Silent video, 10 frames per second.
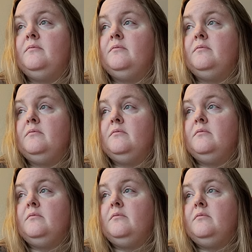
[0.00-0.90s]

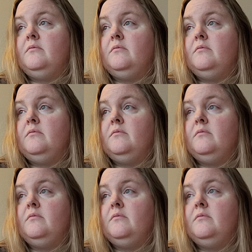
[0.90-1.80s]

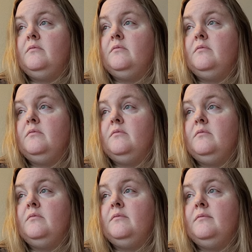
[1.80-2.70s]

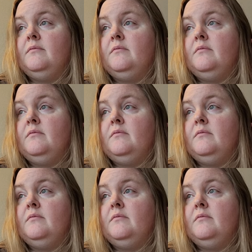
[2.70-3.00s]
Nothing is said.